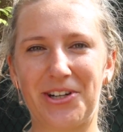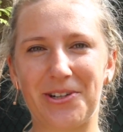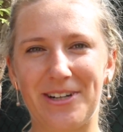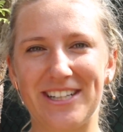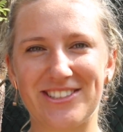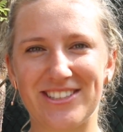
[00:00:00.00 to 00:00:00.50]
your
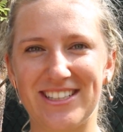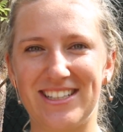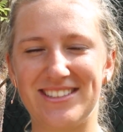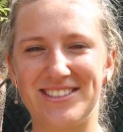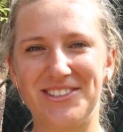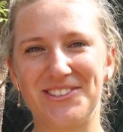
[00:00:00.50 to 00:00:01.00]
questions,
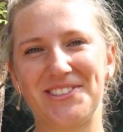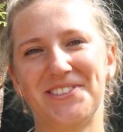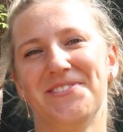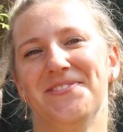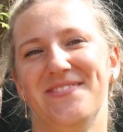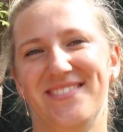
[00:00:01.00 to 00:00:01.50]
and see you
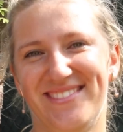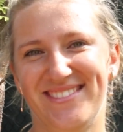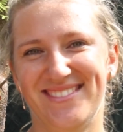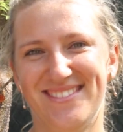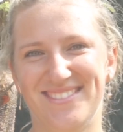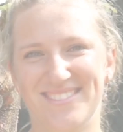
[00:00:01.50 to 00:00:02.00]

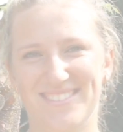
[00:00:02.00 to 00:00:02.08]
soon.